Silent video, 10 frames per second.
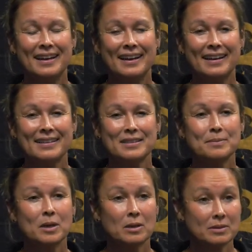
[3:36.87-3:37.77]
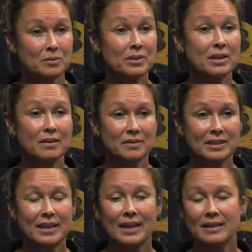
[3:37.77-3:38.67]
And tomorrow is a
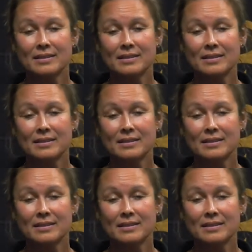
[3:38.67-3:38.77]
recovery day,